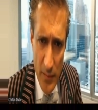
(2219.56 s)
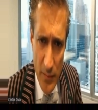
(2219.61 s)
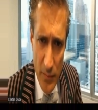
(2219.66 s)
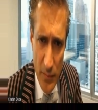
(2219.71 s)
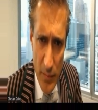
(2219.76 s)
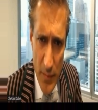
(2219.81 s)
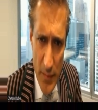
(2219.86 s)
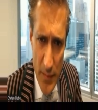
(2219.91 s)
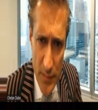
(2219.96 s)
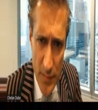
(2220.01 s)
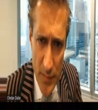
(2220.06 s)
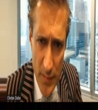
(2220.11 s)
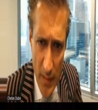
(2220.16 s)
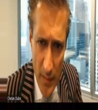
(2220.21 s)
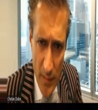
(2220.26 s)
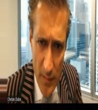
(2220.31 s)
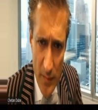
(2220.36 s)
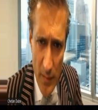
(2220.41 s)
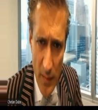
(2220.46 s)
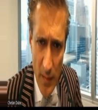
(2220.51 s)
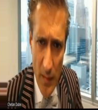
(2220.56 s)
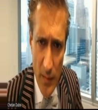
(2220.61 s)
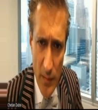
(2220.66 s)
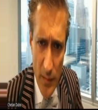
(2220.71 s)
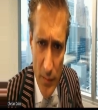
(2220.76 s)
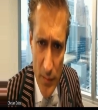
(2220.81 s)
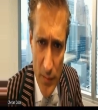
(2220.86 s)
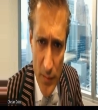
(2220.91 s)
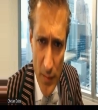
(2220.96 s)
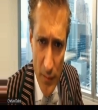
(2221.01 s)
reach that
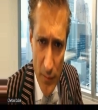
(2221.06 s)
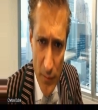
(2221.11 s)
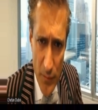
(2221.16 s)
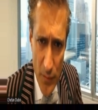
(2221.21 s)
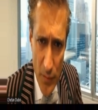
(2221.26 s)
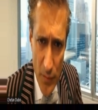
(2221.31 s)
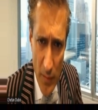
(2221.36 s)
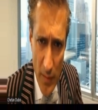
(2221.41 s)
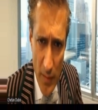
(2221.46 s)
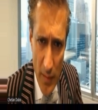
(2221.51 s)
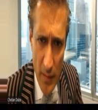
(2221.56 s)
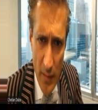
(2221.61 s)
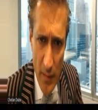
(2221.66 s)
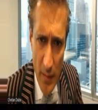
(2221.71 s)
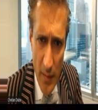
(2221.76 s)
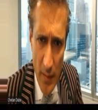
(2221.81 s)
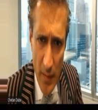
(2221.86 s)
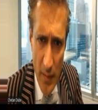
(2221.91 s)
elusive Turing